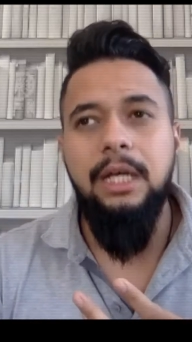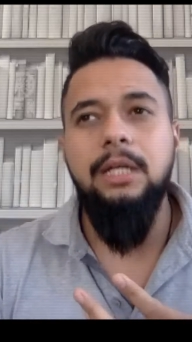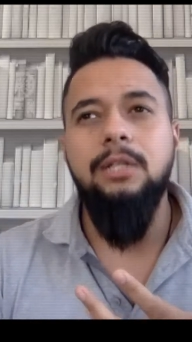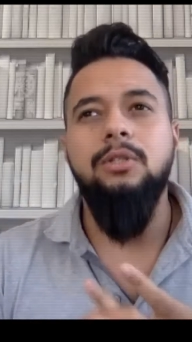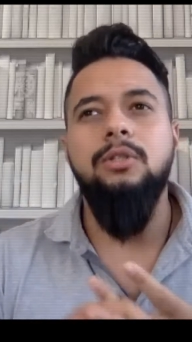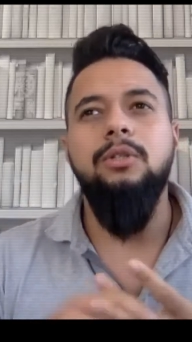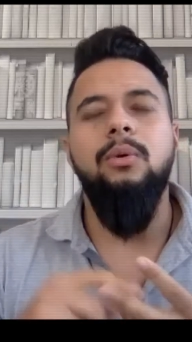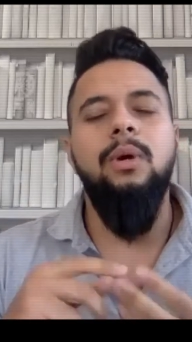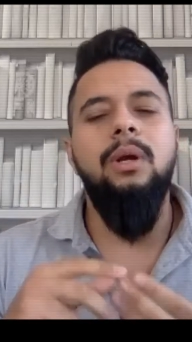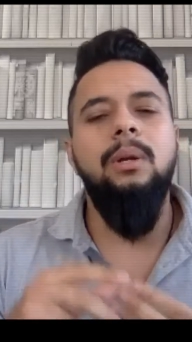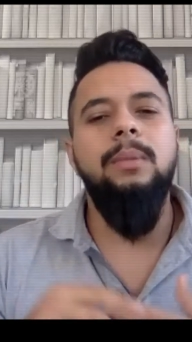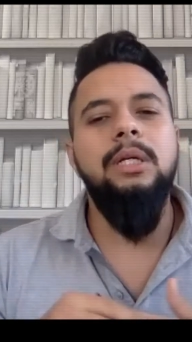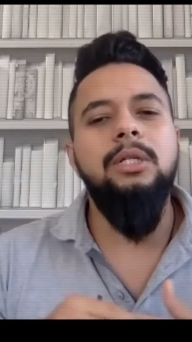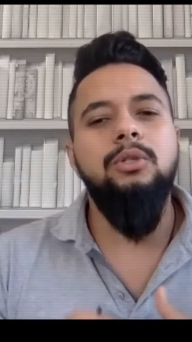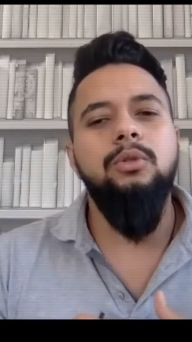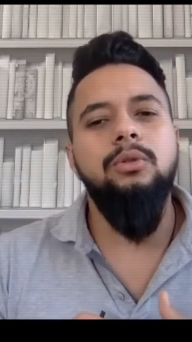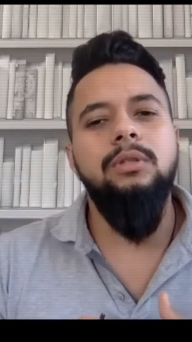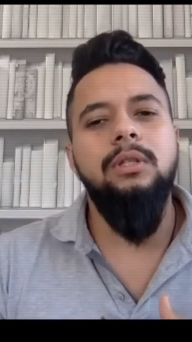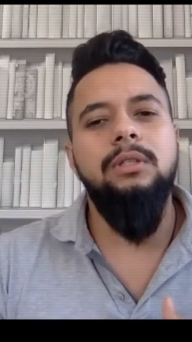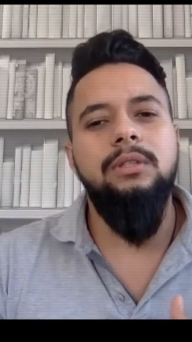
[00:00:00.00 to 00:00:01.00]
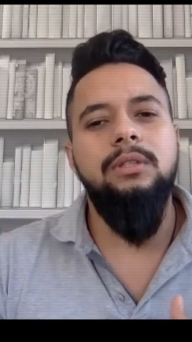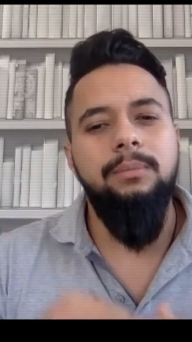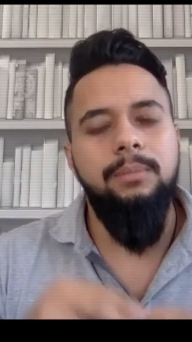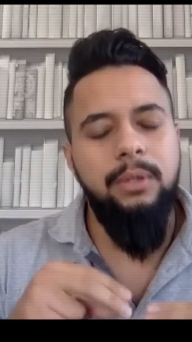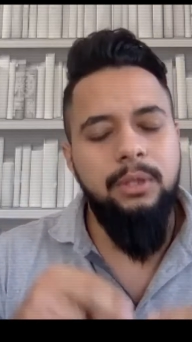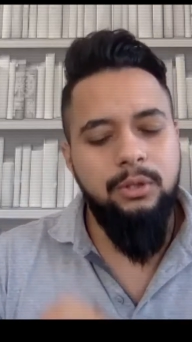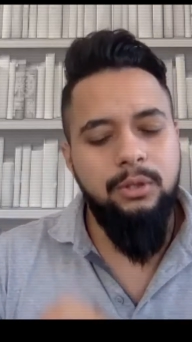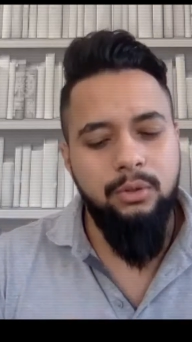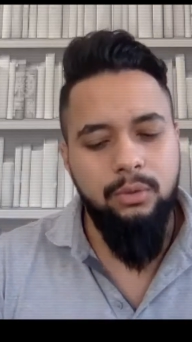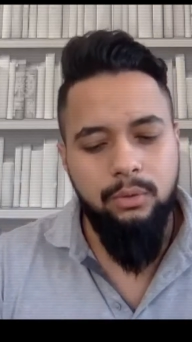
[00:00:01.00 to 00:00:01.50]
So you want to make sure that the
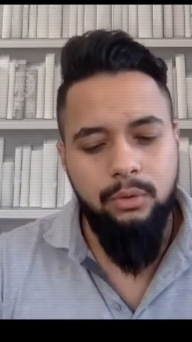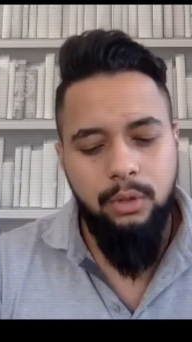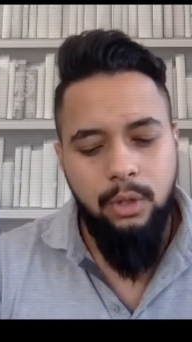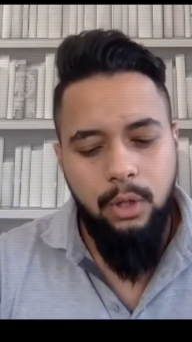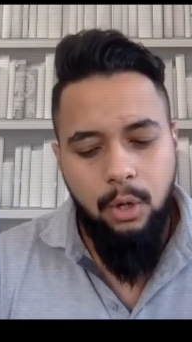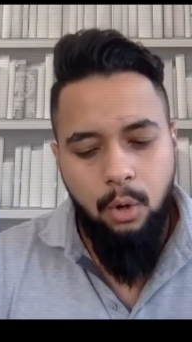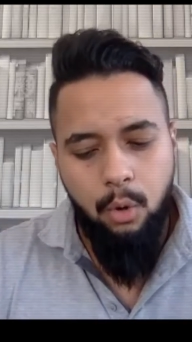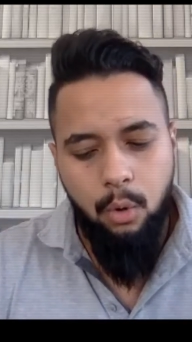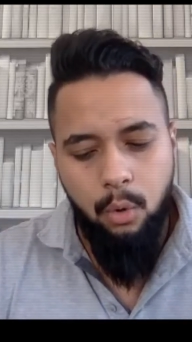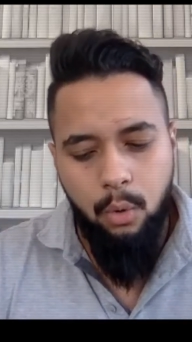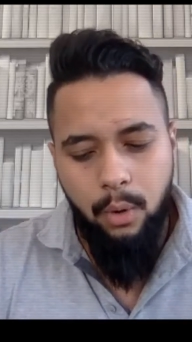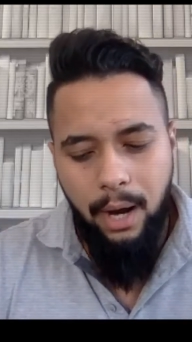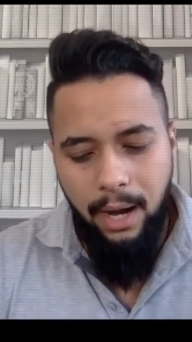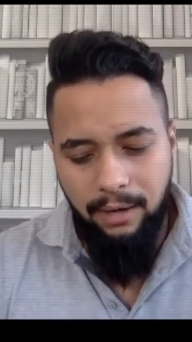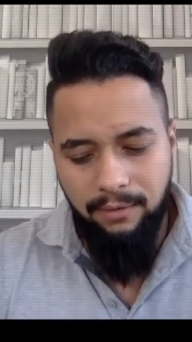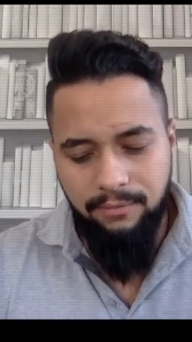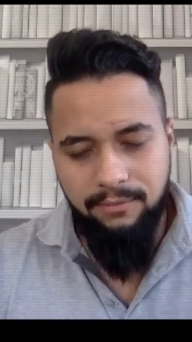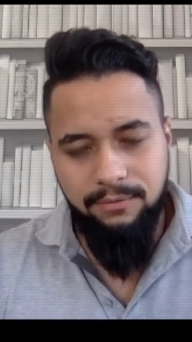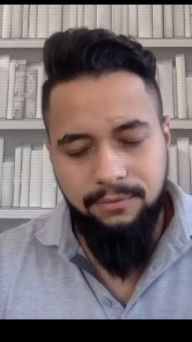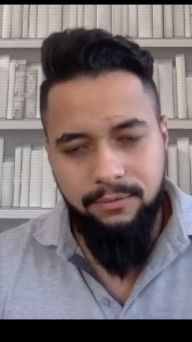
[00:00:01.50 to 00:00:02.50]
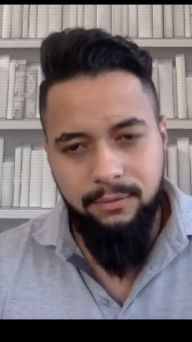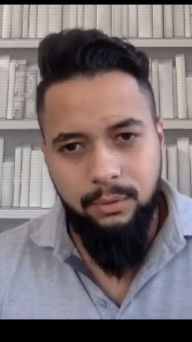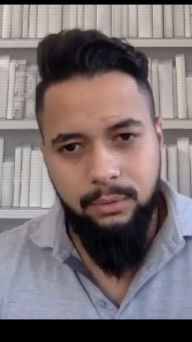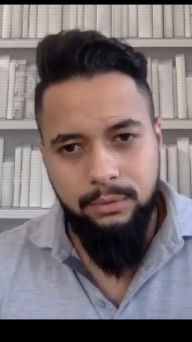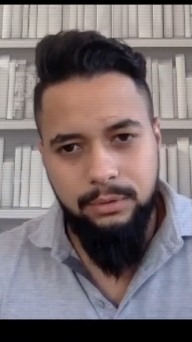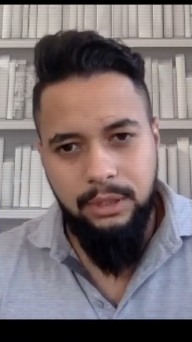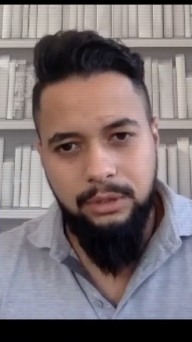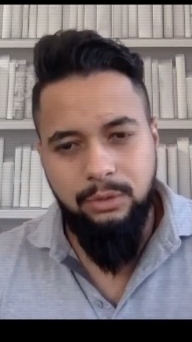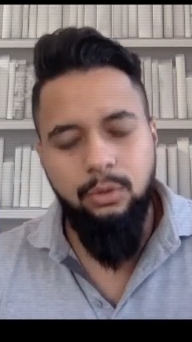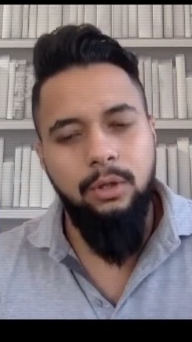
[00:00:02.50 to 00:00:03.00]
person
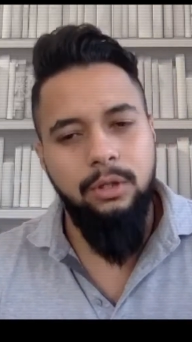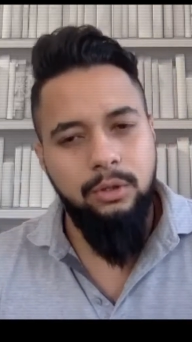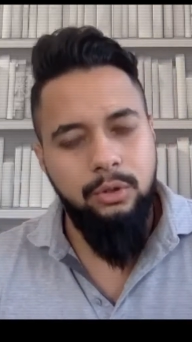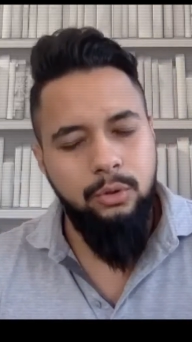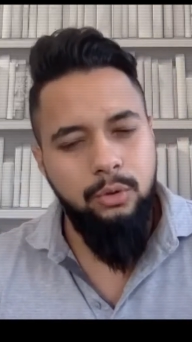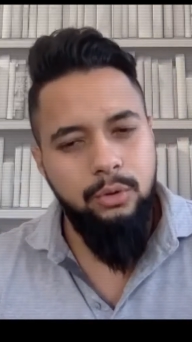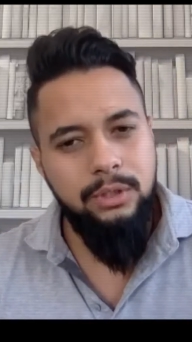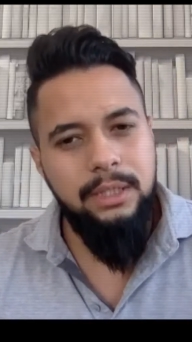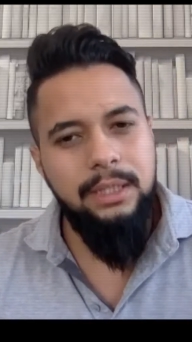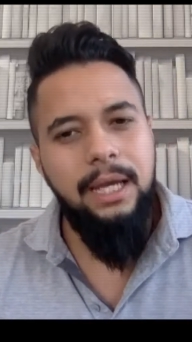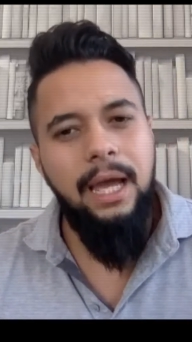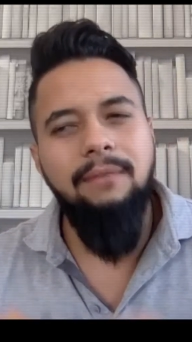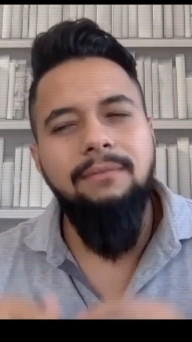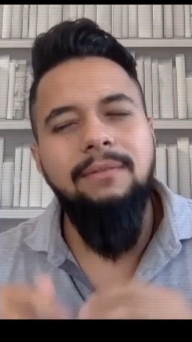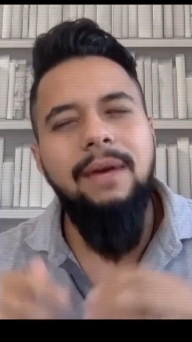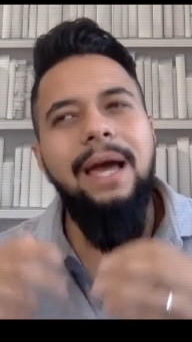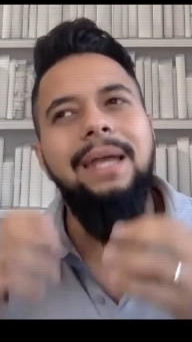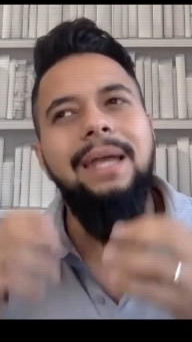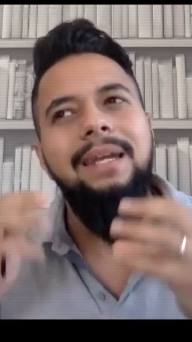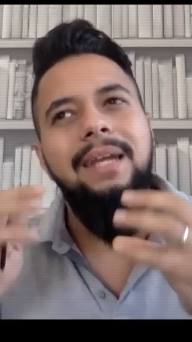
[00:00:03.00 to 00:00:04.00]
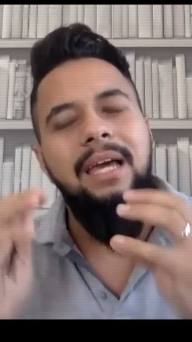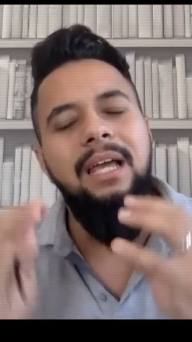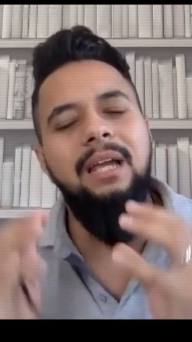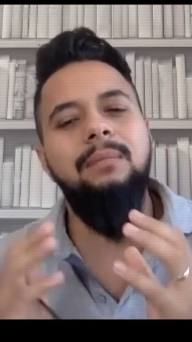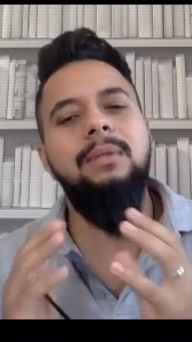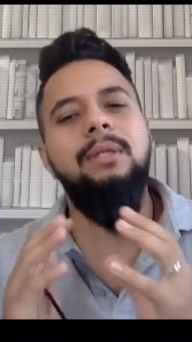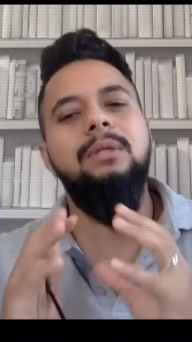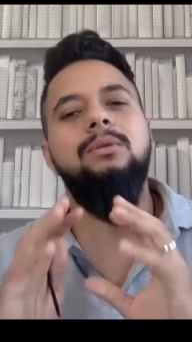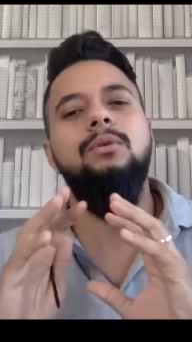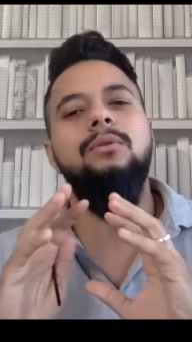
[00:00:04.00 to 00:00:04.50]
that you are choosing have an
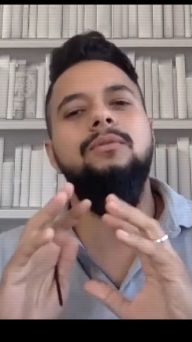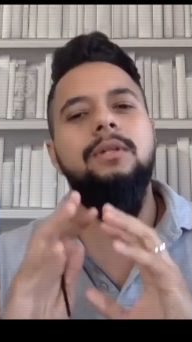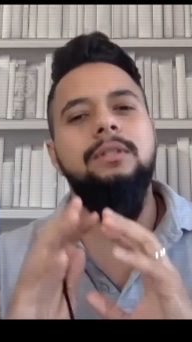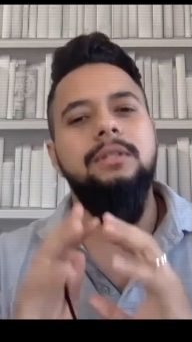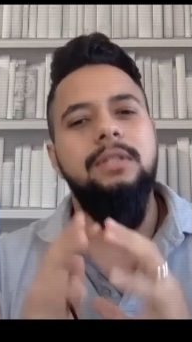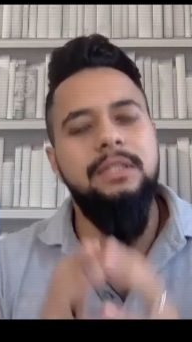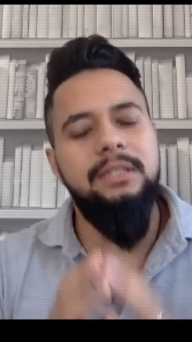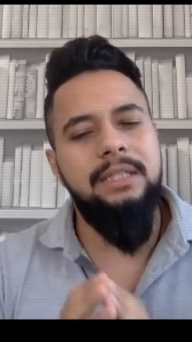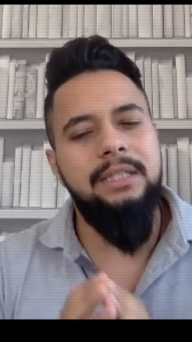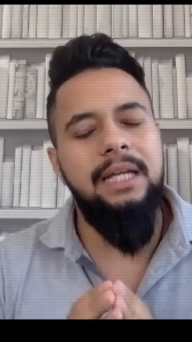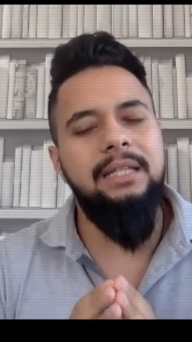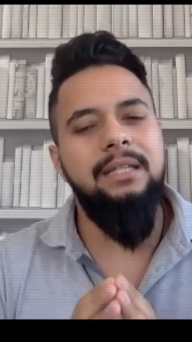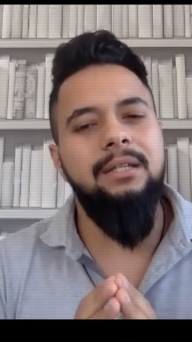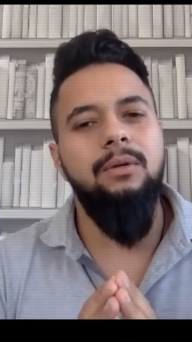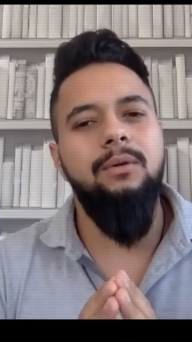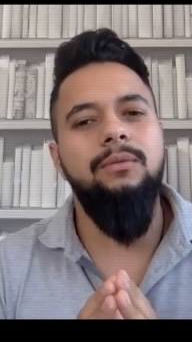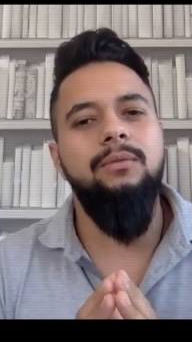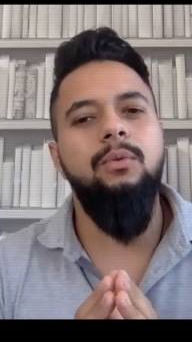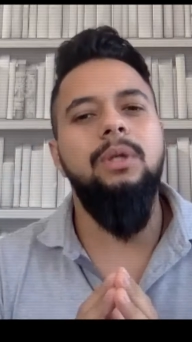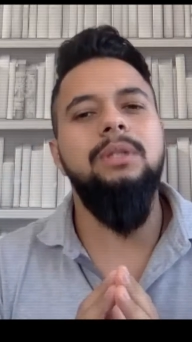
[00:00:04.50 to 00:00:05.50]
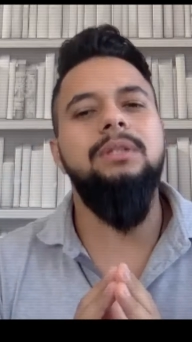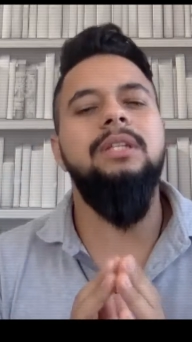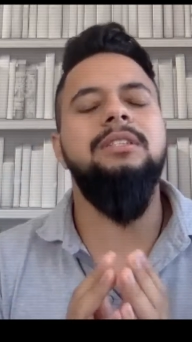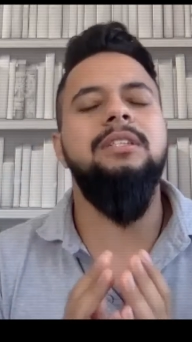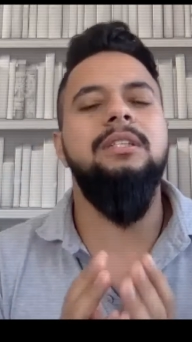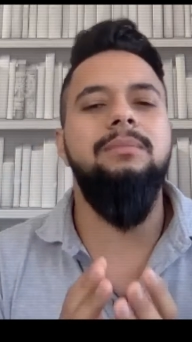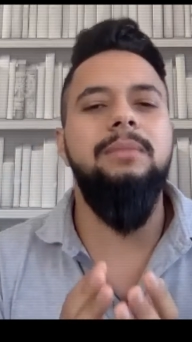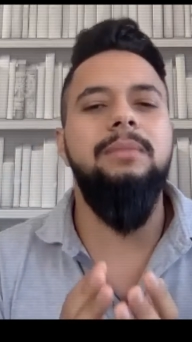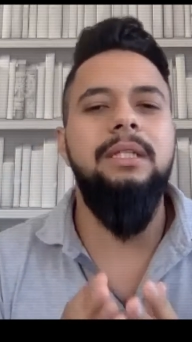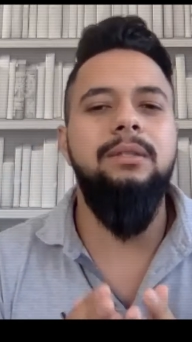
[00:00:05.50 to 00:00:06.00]
element of understanding of what does
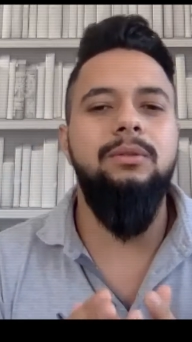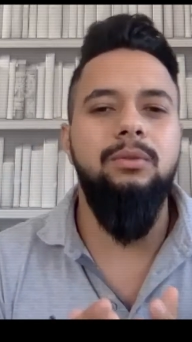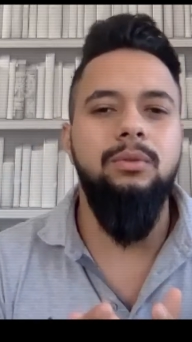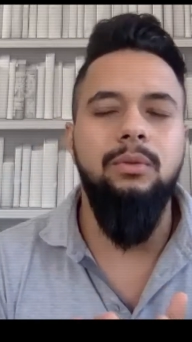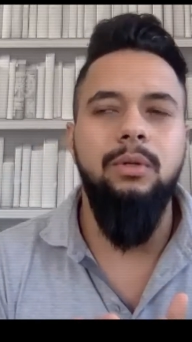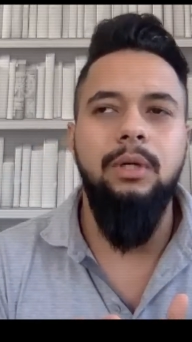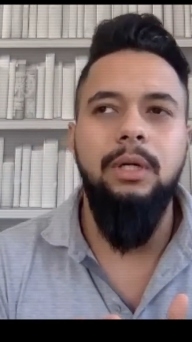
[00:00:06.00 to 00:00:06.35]
it mean to